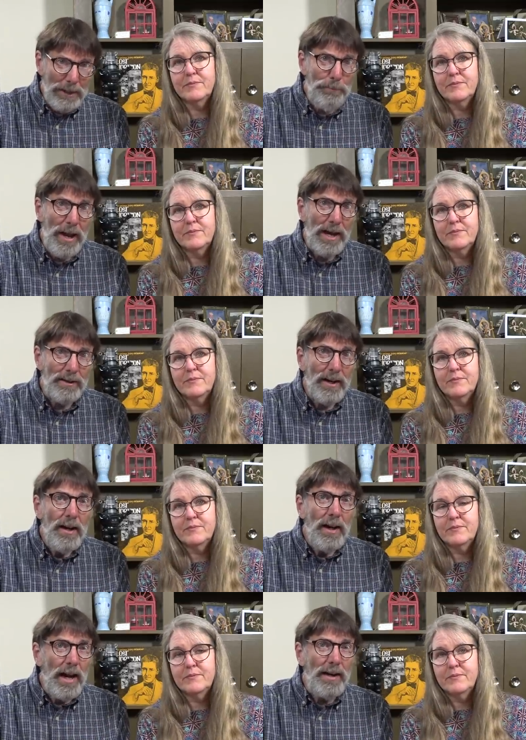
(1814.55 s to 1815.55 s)
Speaker 1: impact.
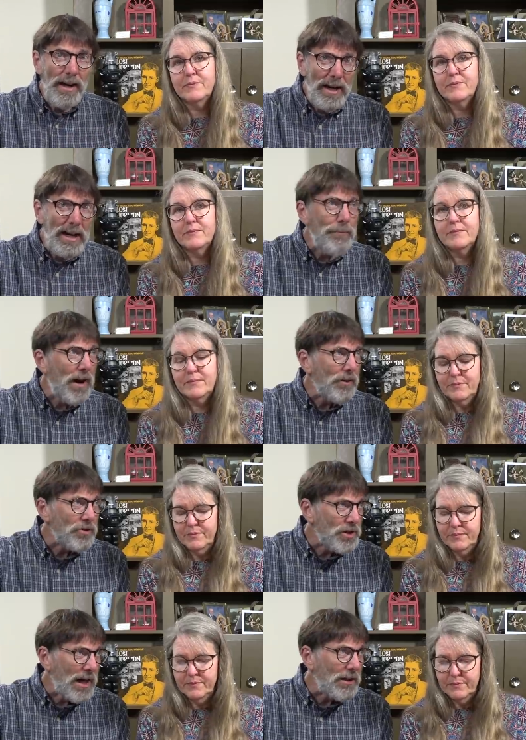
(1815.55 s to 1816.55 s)
And any amount of
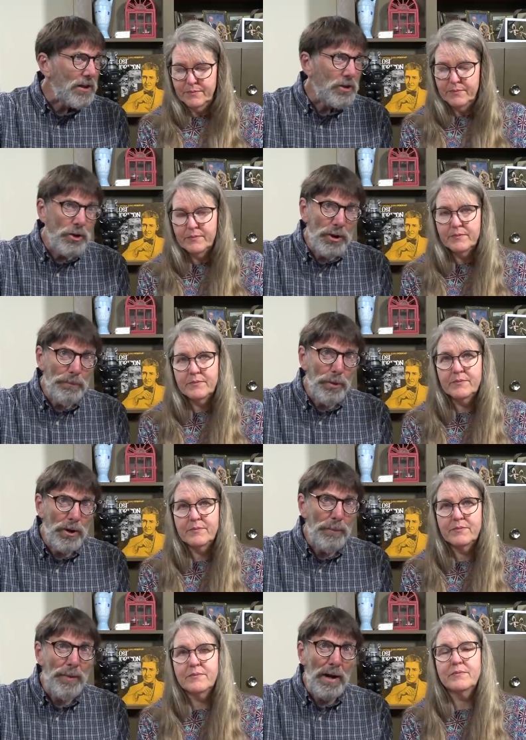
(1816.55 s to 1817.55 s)
shade that you can
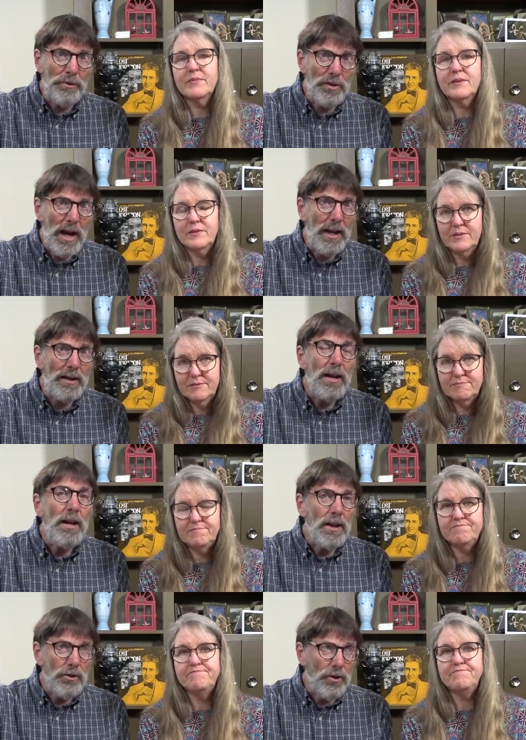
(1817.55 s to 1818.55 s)
put up outside
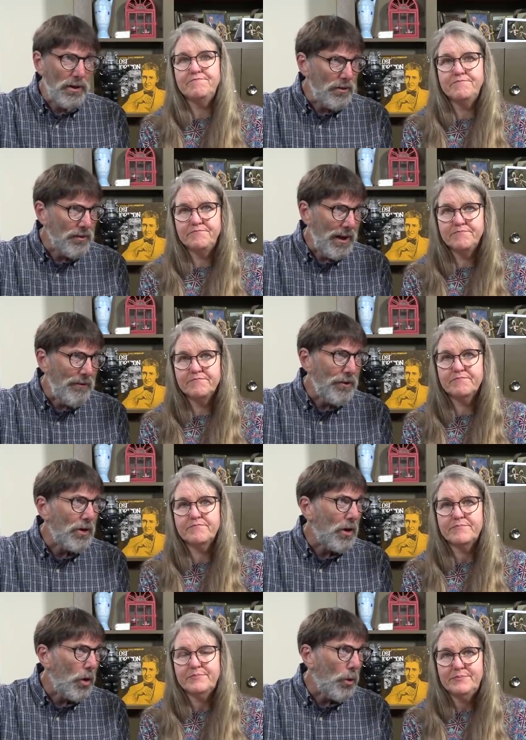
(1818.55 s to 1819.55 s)
is going to save
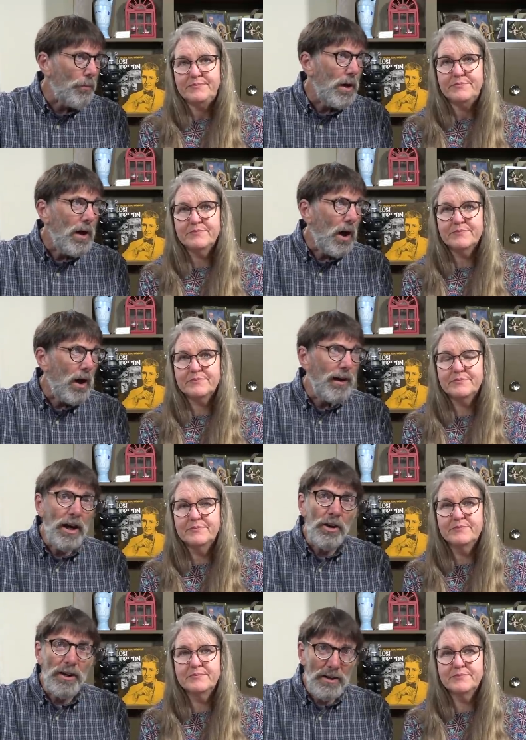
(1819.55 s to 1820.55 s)
your home on
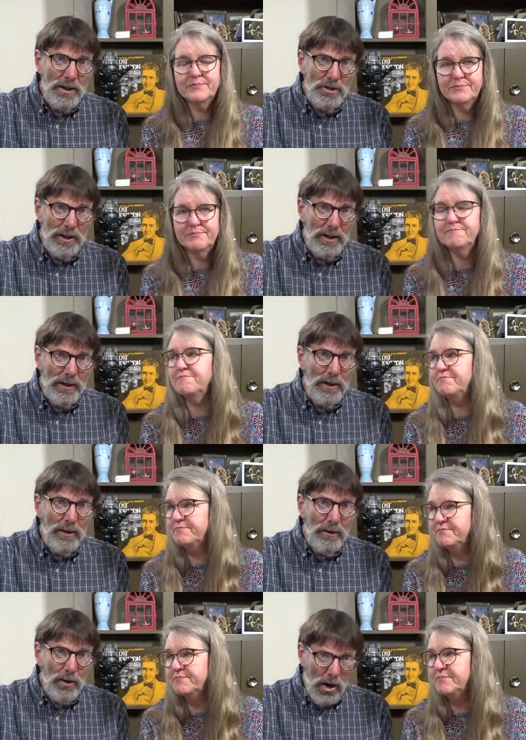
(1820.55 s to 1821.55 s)
Speaker 2: air conditioning
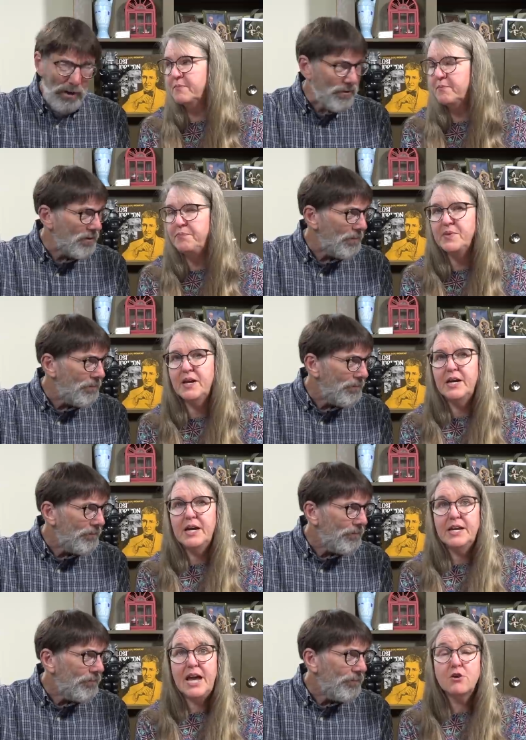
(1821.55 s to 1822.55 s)
costs.
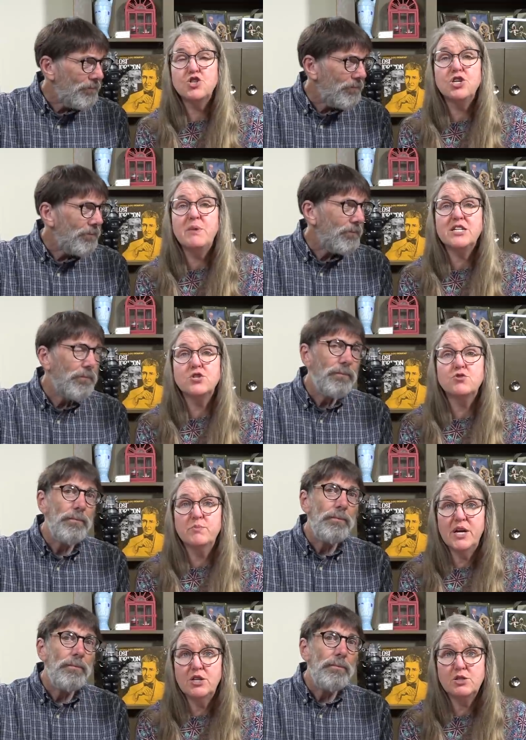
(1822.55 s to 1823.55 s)
Now, she makes a
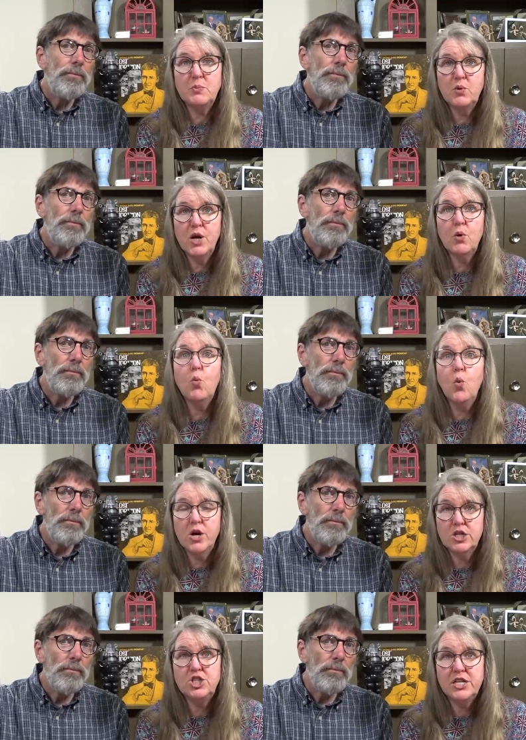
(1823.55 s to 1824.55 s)
tremendous point.
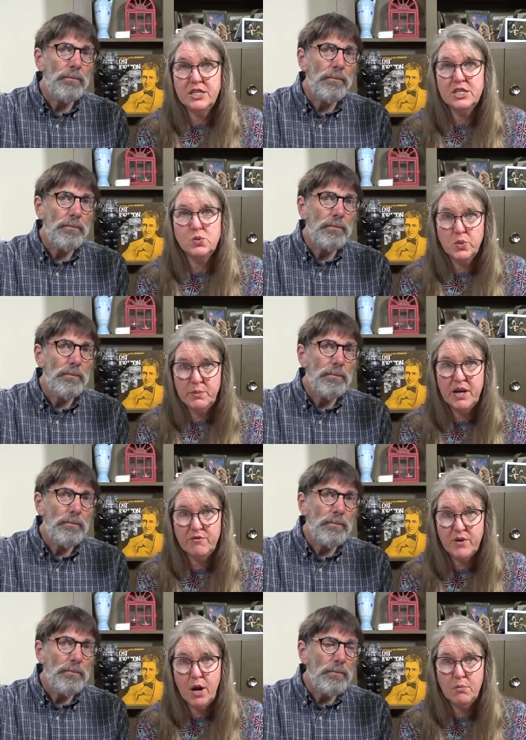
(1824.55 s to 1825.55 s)
Where did she get this rebate
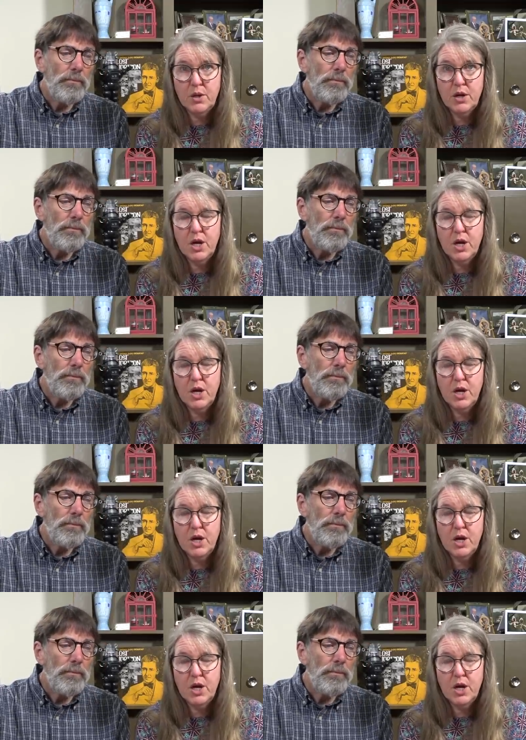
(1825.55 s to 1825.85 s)
from?